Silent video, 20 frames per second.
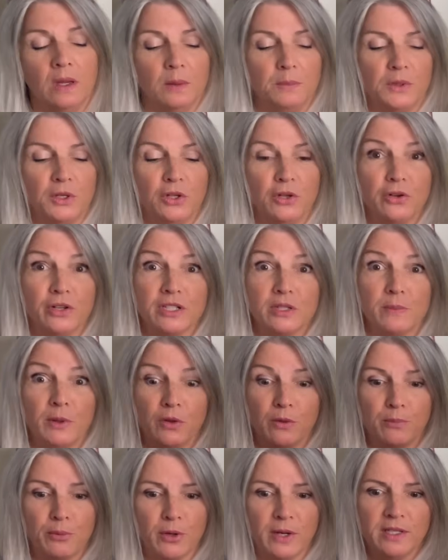Be curious about
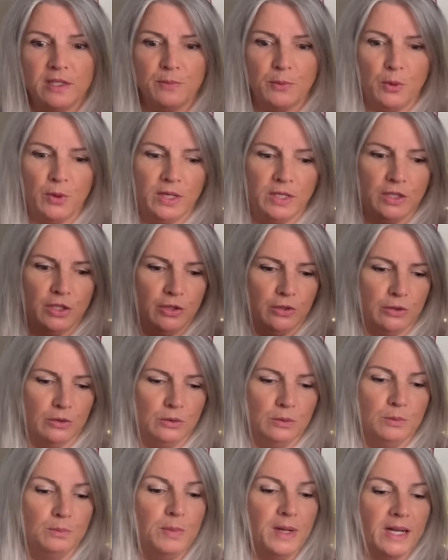the price point
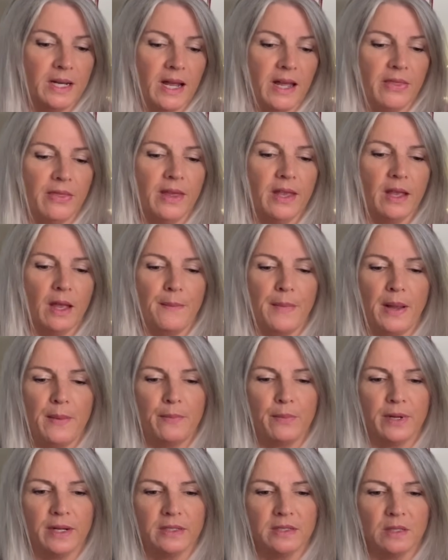too, but I think I might
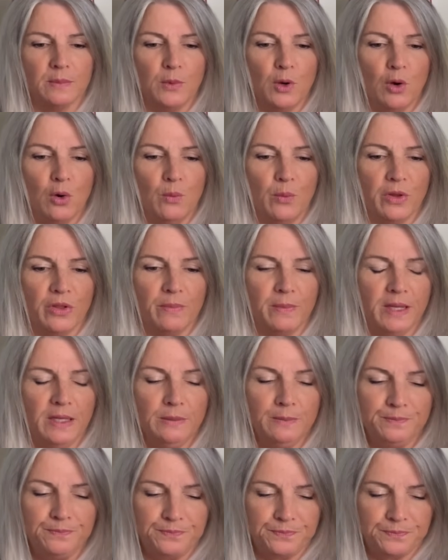bring some home with me.